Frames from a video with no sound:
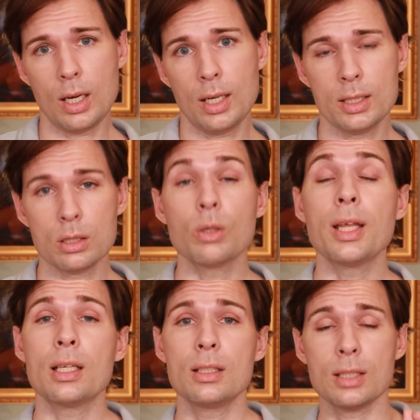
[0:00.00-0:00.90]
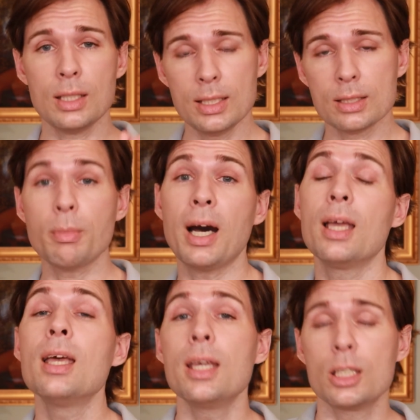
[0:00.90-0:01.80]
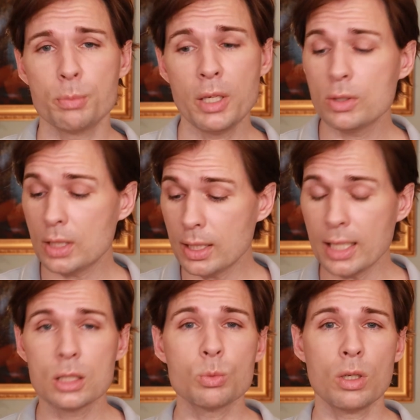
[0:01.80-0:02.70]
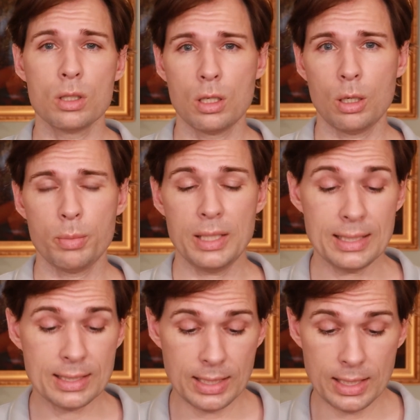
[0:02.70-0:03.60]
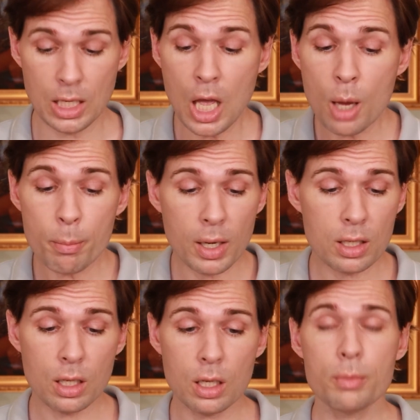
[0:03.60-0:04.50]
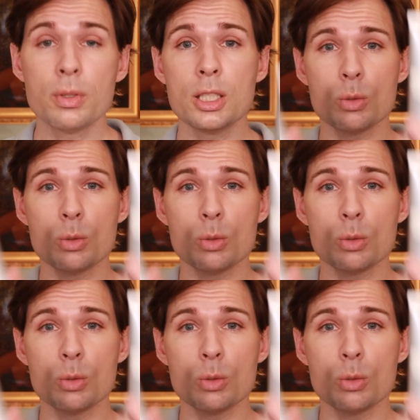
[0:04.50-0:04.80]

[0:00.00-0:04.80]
eyes, or that is at least my experience, and that is what the company says. But this